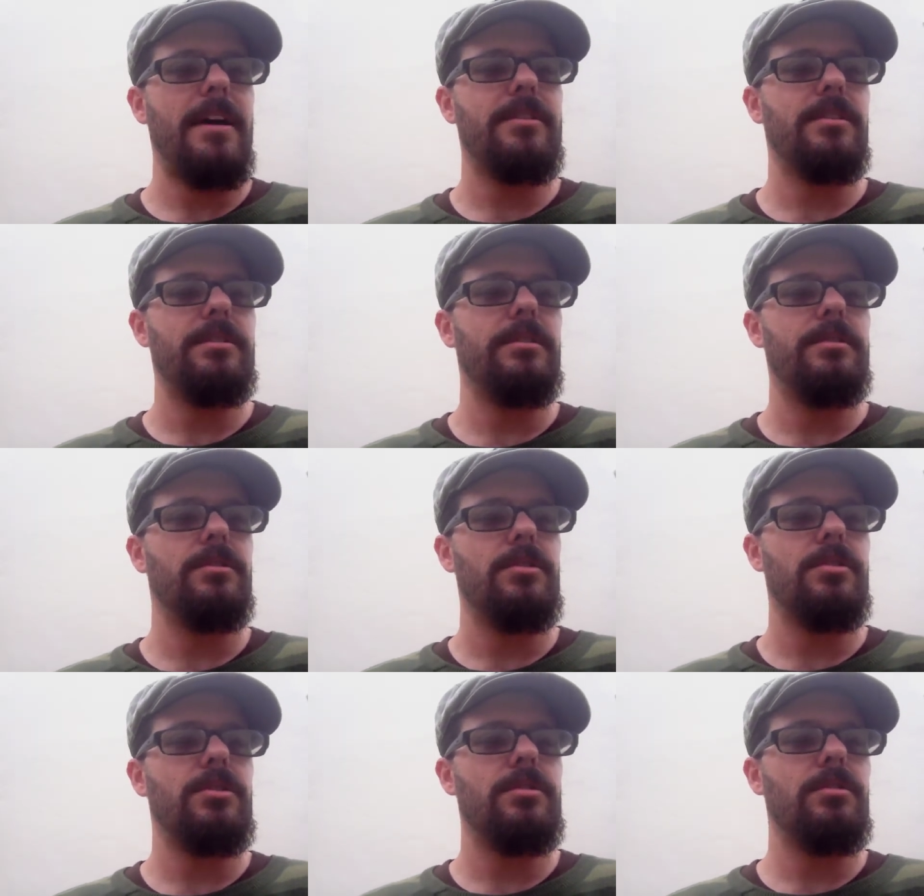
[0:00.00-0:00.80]
actually
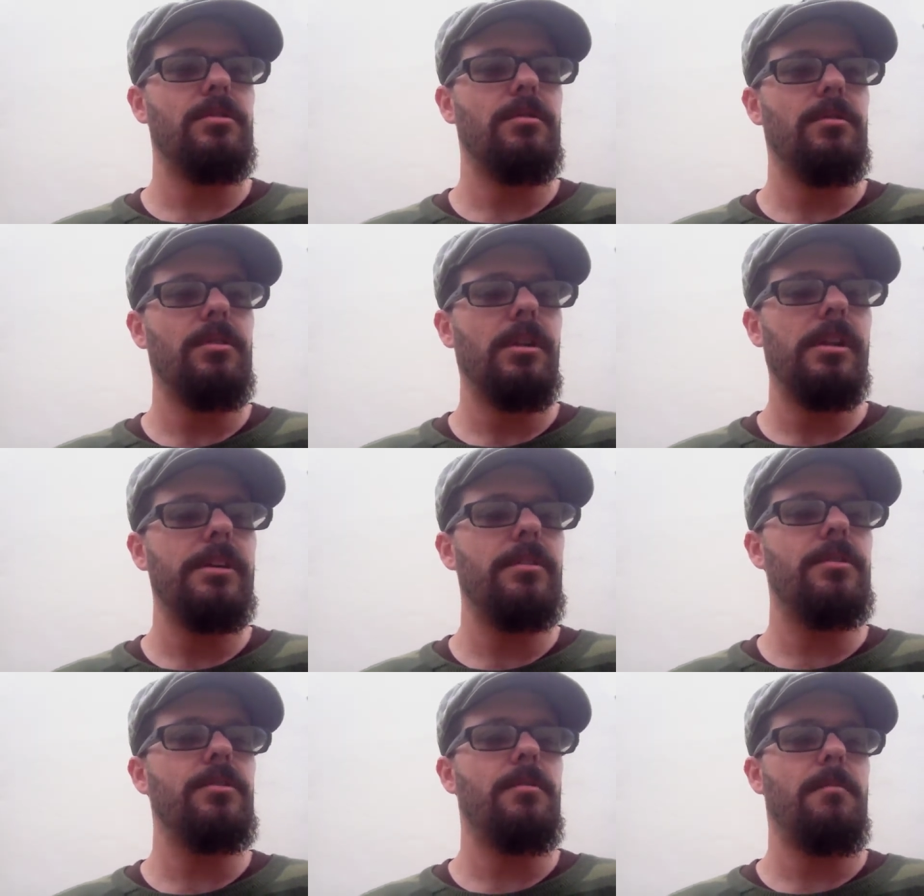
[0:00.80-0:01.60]
just
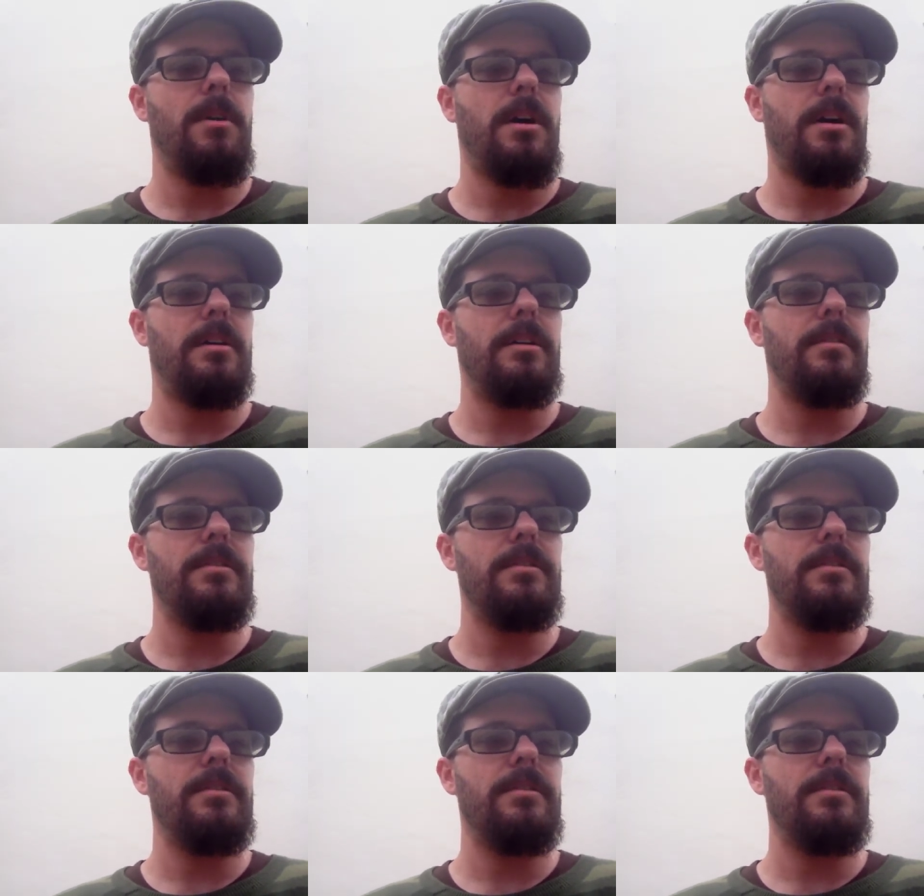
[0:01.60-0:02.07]
clear your mind.